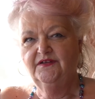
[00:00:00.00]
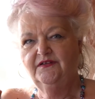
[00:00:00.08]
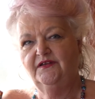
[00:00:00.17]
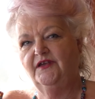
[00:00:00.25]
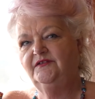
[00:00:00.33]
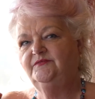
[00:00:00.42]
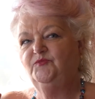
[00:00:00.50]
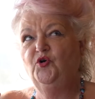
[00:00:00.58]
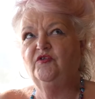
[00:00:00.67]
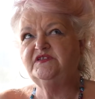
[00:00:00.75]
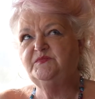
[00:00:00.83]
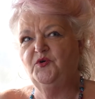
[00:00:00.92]
You know,
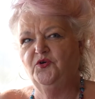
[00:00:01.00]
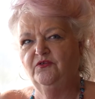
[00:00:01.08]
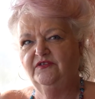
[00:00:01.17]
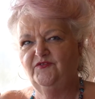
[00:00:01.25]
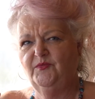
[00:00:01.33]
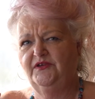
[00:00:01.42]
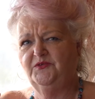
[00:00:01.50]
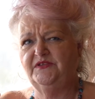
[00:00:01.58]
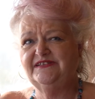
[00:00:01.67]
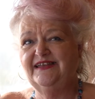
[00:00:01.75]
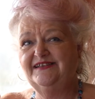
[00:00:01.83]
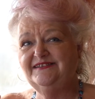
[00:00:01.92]
more is more. Never mind all
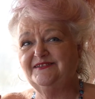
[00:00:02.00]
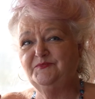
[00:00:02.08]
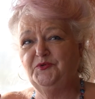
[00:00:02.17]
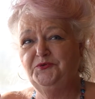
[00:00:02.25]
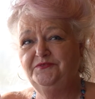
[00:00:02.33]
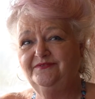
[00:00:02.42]
this less is more.